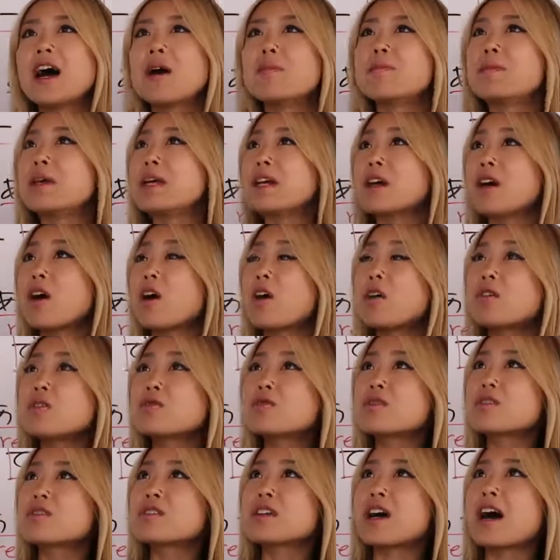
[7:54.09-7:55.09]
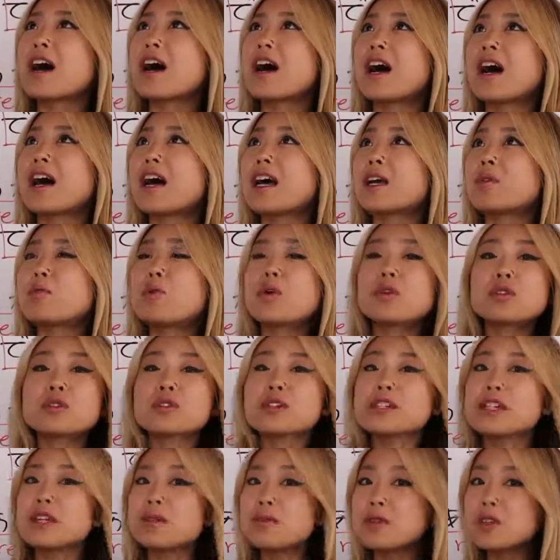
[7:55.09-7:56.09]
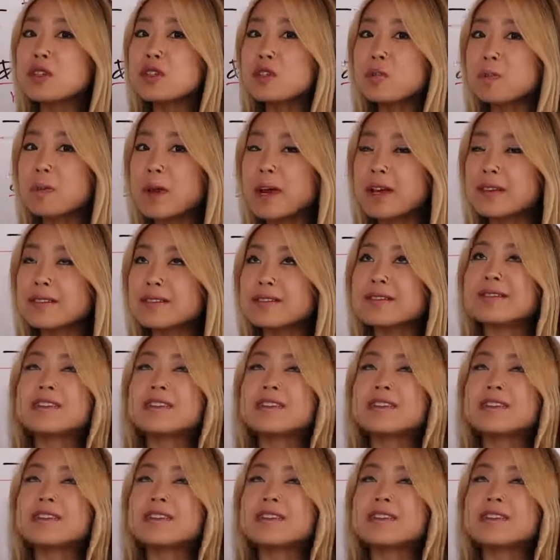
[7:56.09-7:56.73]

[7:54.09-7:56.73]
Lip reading: Because I want to live in Japan.